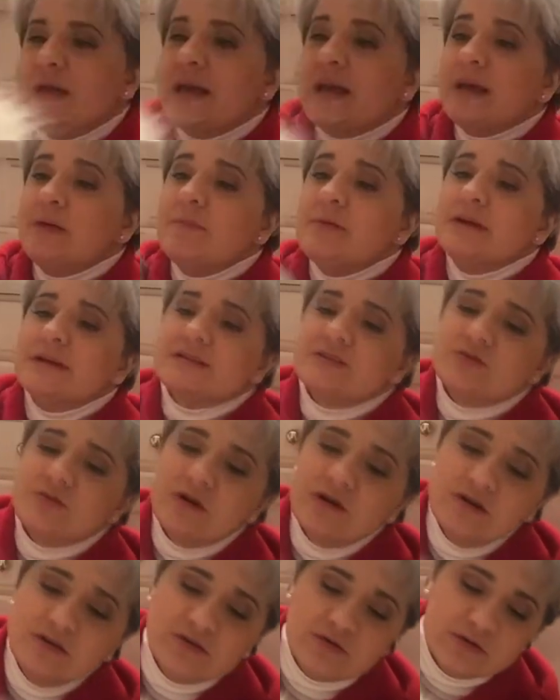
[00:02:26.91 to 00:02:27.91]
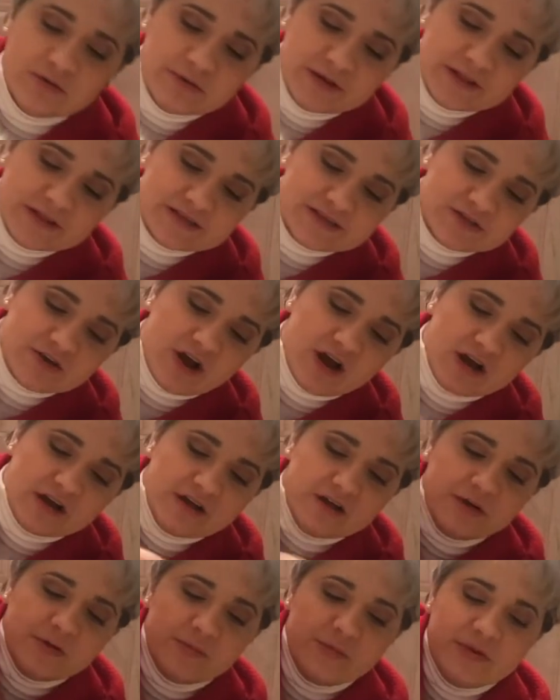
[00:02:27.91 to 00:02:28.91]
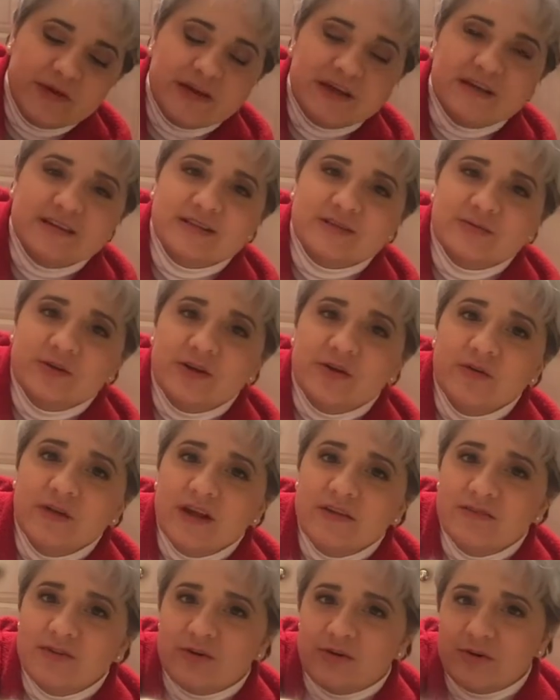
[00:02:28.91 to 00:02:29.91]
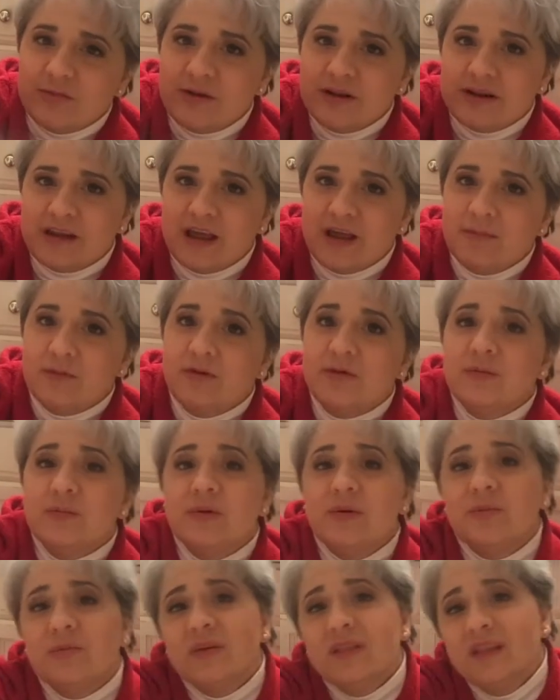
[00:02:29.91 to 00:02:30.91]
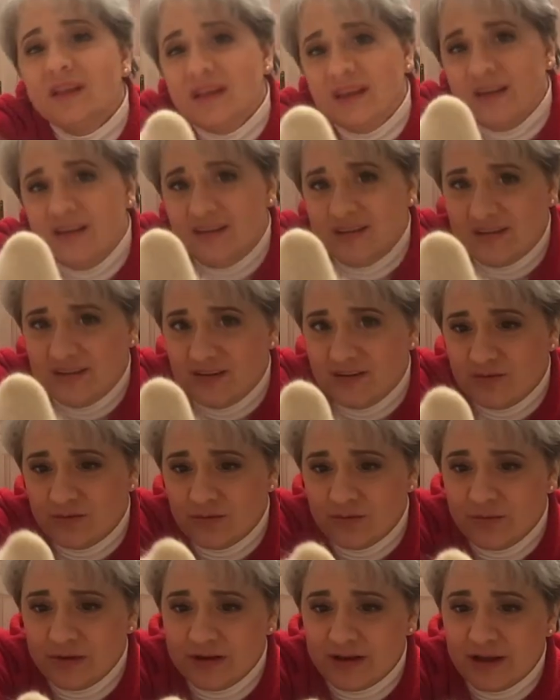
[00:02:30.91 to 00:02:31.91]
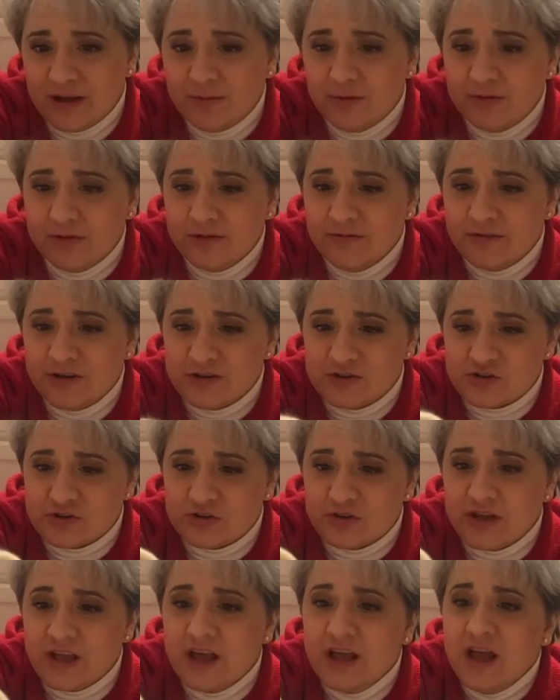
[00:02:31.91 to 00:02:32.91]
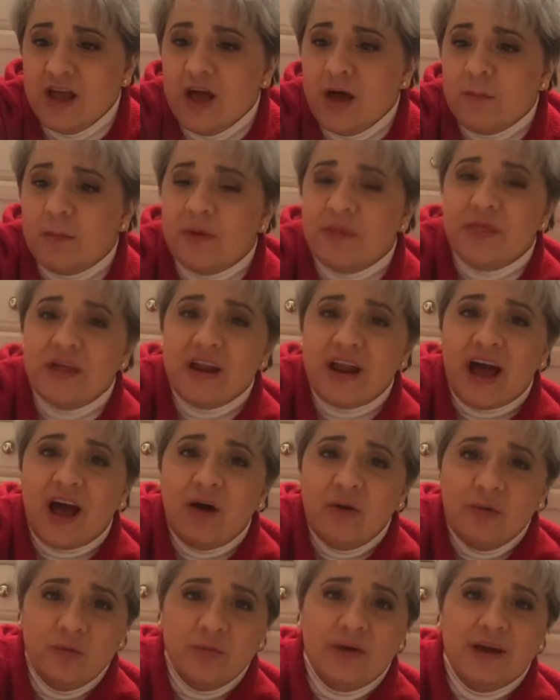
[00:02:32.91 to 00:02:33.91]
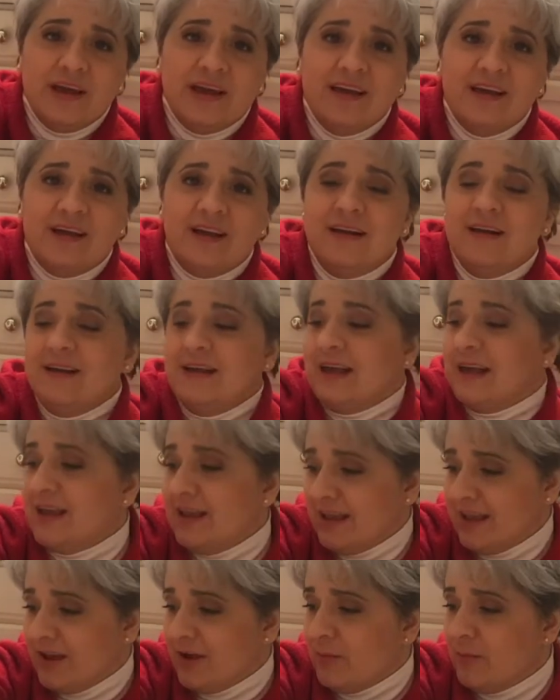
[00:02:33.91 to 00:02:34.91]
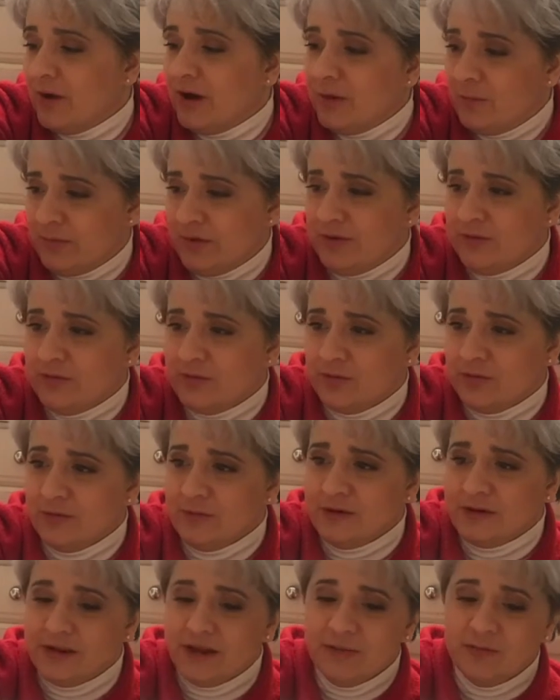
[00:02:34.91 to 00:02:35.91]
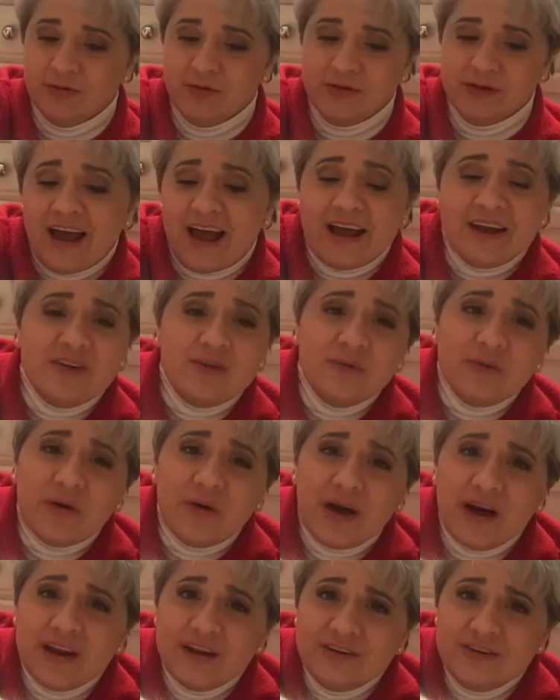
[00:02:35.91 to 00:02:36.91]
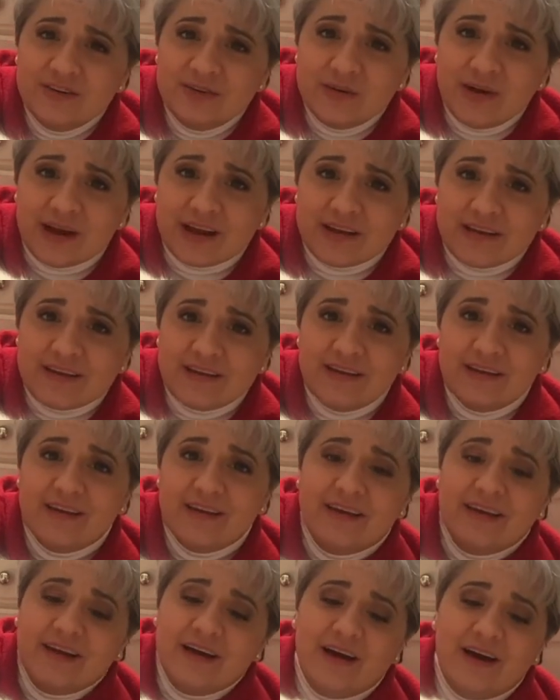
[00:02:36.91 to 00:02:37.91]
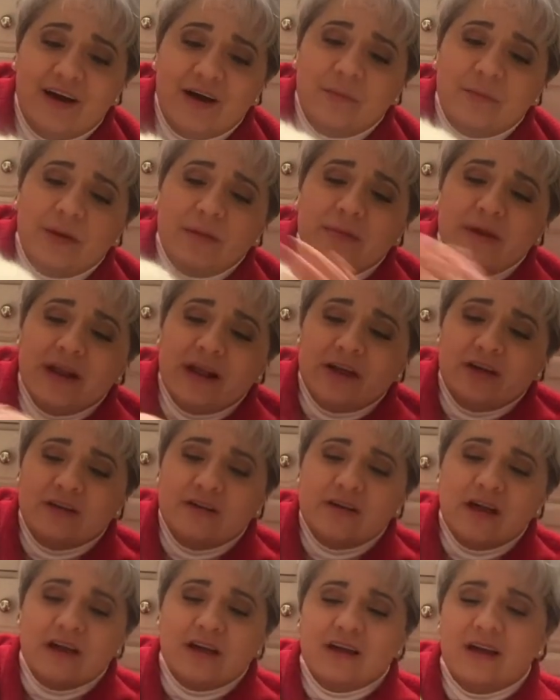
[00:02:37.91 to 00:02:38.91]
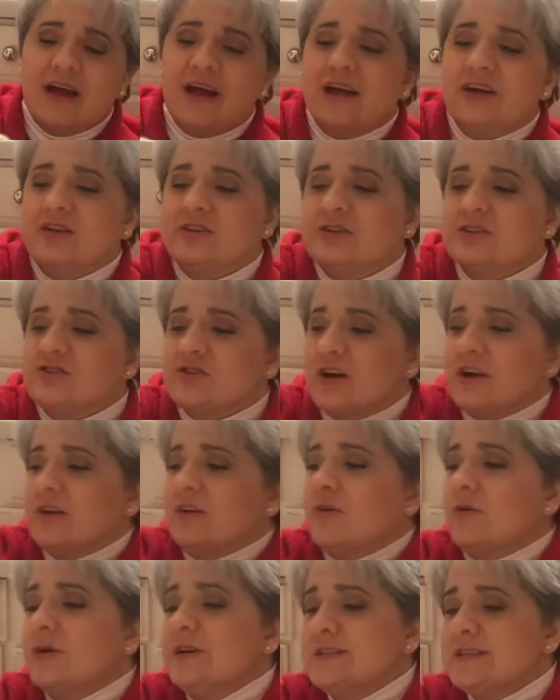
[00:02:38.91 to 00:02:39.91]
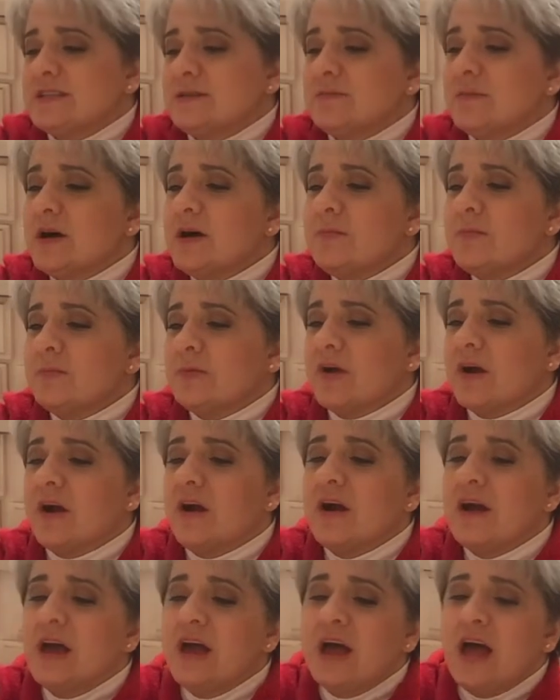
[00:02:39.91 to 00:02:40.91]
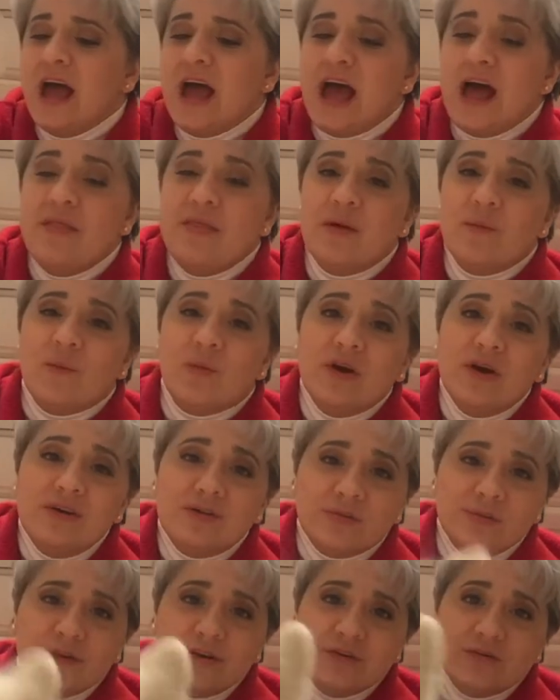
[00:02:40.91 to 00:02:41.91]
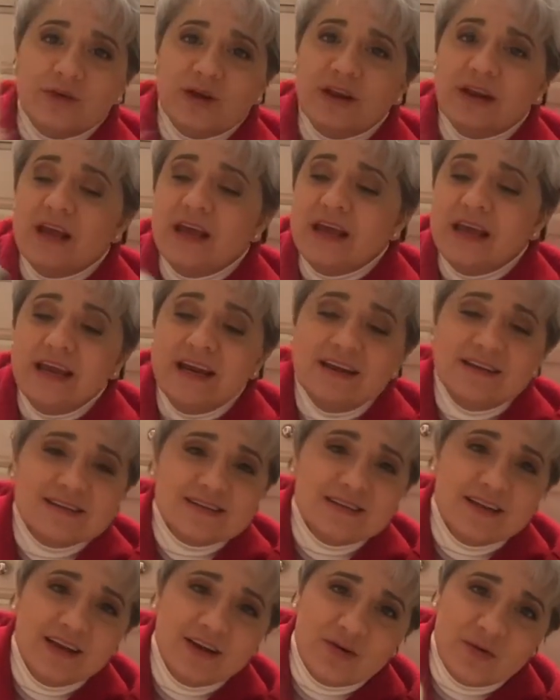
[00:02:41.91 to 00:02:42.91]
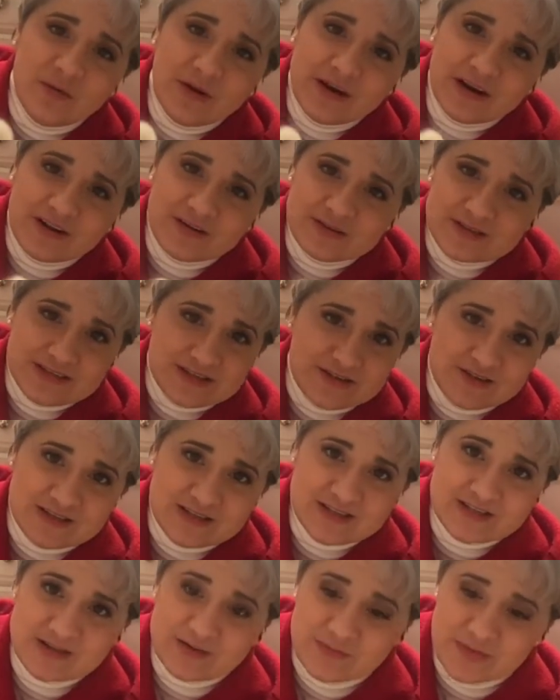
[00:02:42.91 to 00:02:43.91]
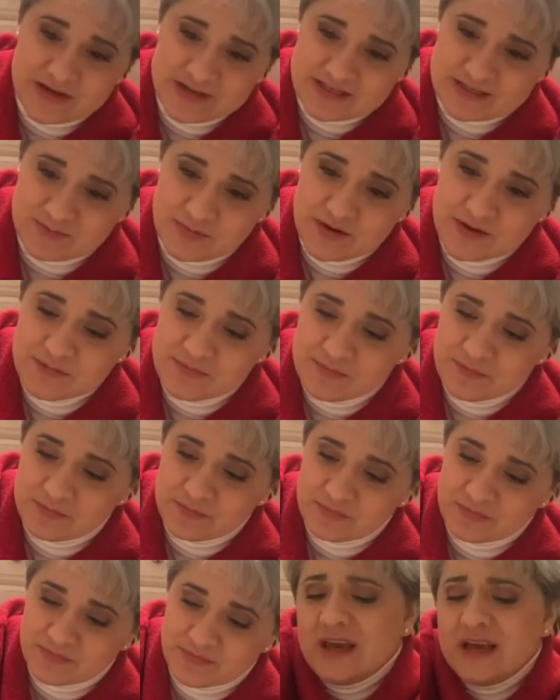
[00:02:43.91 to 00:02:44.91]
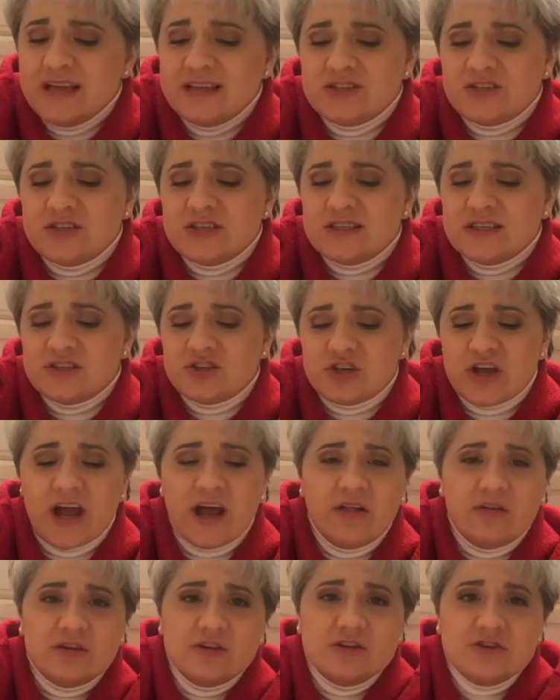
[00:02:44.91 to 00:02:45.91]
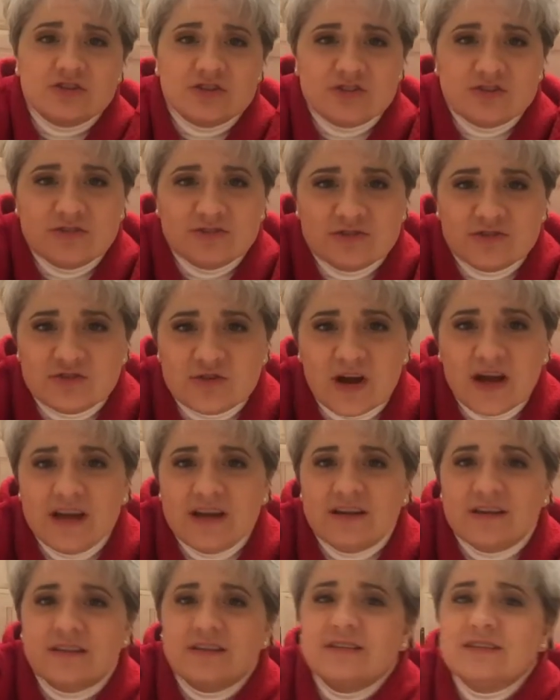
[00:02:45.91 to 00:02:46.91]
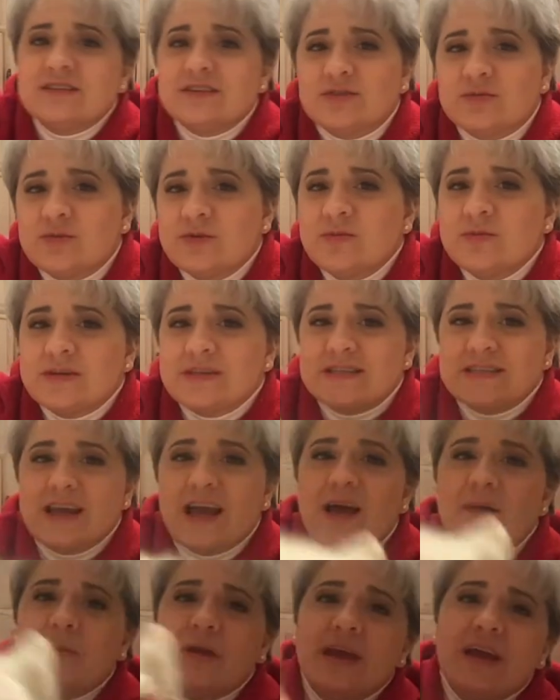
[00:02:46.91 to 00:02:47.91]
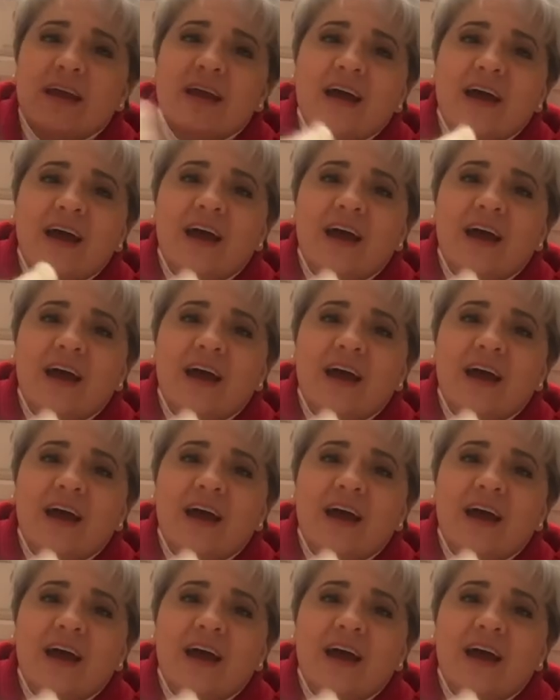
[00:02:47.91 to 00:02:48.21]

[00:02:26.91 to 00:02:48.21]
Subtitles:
It can be a struggle grooming this dog because we don't have a grooming table, and we really need to get a grooming table eventually. But then how do I get him up on the grooming table? I don't know how to do it. I mean, I could try to hoist him up there, and then where do we do it? He doesn't like going downstairs into the basement. It's just a challenge trying to groom a Sammy,